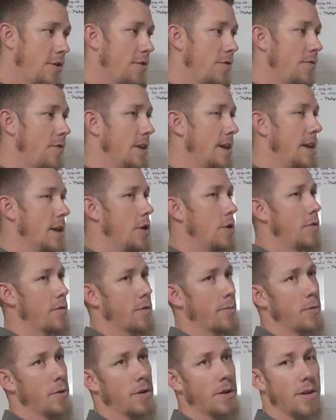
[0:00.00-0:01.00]
your videos. They're
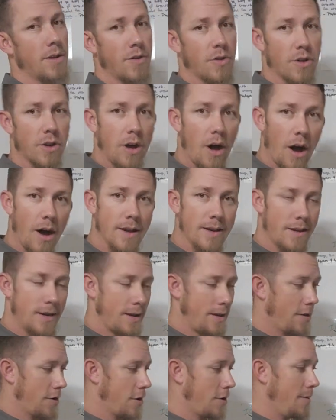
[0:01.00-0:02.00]
going to be looking at your
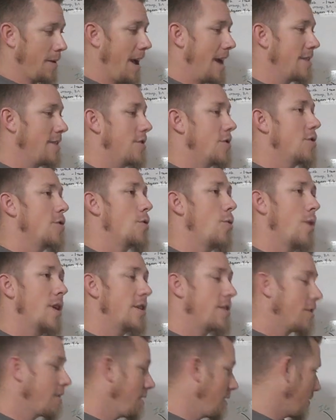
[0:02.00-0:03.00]
content. They're going to be asking you
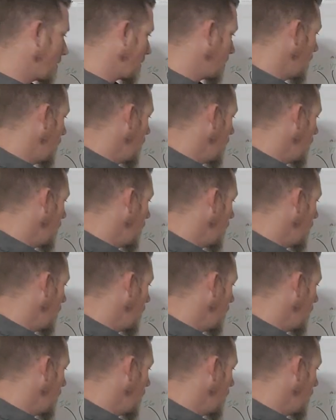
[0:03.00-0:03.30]
questions